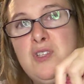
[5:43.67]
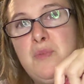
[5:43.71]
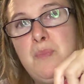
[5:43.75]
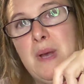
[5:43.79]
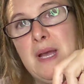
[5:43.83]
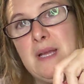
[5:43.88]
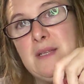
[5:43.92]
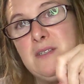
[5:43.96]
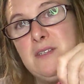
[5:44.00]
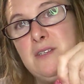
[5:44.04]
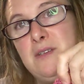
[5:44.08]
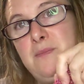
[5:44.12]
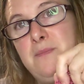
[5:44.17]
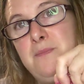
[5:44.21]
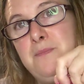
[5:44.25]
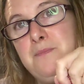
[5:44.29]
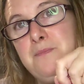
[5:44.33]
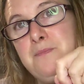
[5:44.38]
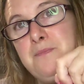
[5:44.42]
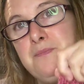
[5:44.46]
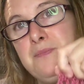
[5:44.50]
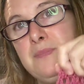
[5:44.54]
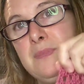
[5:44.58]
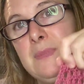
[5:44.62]
pattern,
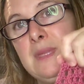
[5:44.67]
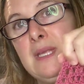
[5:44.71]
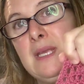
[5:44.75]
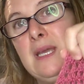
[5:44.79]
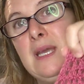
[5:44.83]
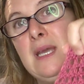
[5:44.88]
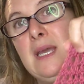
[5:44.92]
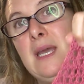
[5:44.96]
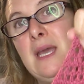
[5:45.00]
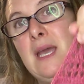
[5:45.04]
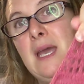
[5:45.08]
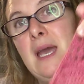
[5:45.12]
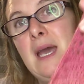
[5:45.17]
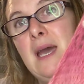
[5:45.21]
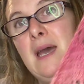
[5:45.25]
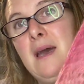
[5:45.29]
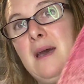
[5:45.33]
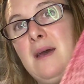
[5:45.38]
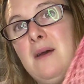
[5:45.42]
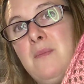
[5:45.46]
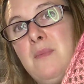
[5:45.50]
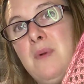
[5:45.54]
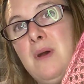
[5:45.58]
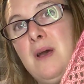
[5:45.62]

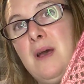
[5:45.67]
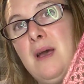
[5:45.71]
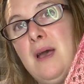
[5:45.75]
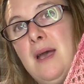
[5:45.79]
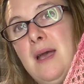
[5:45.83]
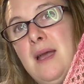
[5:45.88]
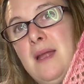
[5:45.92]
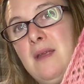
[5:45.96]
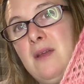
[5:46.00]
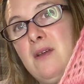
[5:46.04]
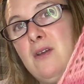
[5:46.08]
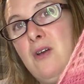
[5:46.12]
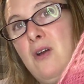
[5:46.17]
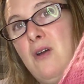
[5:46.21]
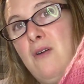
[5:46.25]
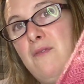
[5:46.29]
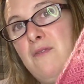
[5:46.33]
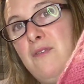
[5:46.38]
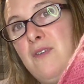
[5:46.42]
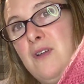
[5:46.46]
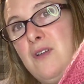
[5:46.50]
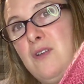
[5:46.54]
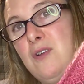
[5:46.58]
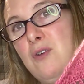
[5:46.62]
and I
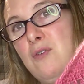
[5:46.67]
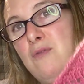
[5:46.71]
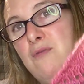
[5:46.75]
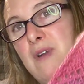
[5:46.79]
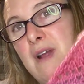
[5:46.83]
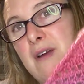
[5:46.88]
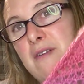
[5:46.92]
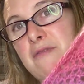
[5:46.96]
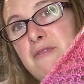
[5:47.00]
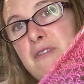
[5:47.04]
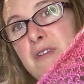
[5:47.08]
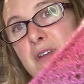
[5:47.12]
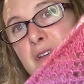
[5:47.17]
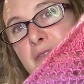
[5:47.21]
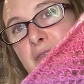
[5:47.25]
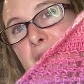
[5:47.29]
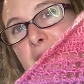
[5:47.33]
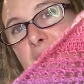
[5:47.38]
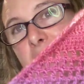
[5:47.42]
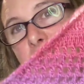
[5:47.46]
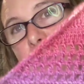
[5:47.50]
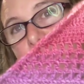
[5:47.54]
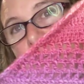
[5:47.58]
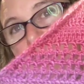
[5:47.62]
can't find it on Ravelry or
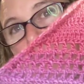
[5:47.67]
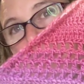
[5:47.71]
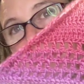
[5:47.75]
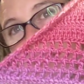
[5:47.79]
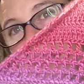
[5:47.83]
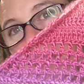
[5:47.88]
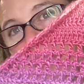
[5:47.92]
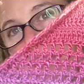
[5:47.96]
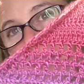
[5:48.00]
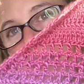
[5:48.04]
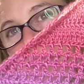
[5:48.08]
anything.